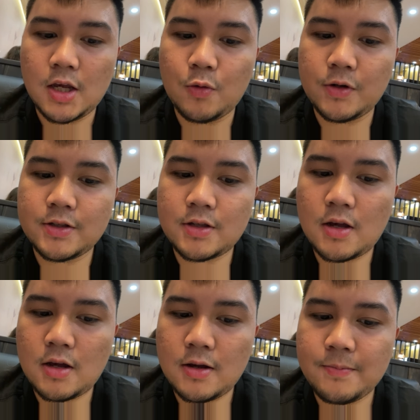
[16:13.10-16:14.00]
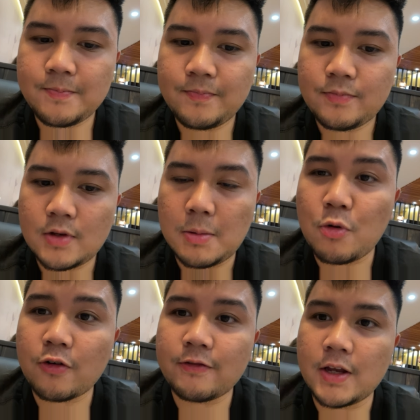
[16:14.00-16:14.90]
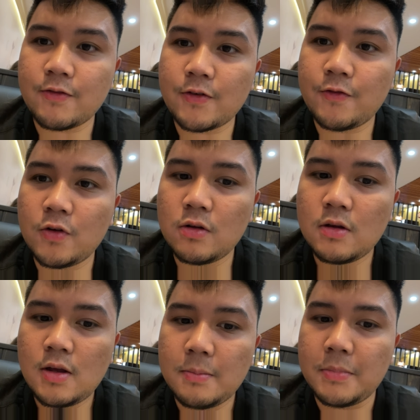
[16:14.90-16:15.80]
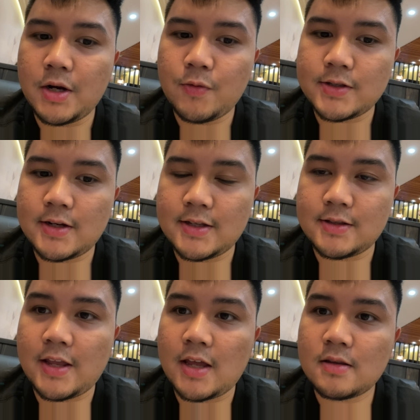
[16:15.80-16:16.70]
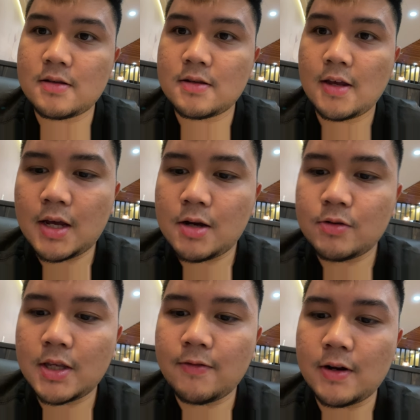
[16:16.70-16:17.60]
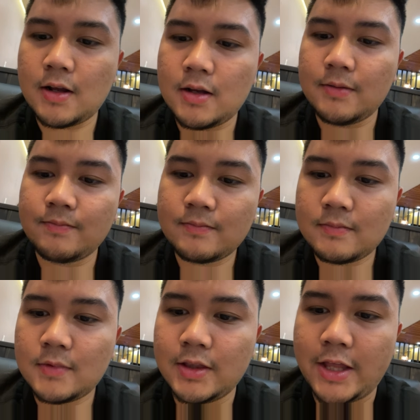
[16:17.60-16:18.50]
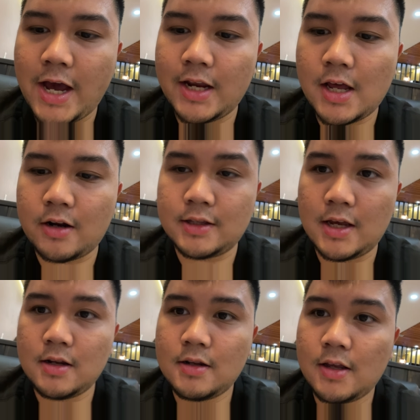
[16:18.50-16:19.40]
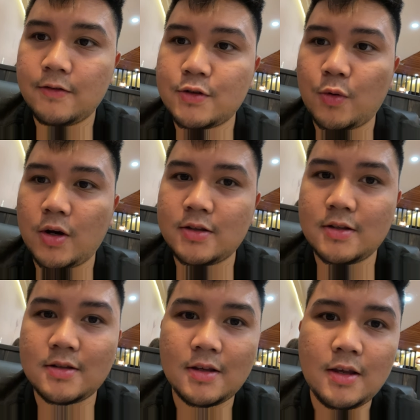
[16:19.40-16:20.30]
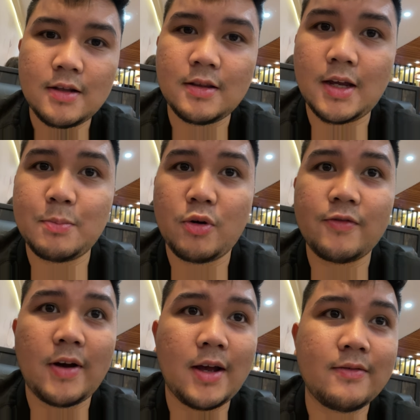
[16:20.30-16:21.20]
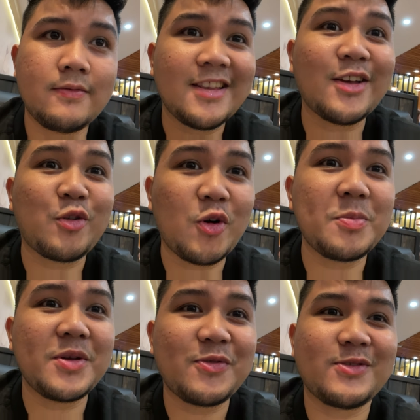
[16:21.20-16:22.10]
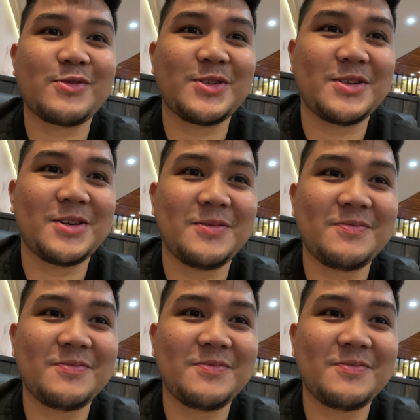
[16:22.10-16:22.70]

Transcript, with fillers: It was um, more flavorful, but it wasn't as dense. Uh, I would give it a 9 out of 10 if Schwartz is 9.5. The corned beef was really good.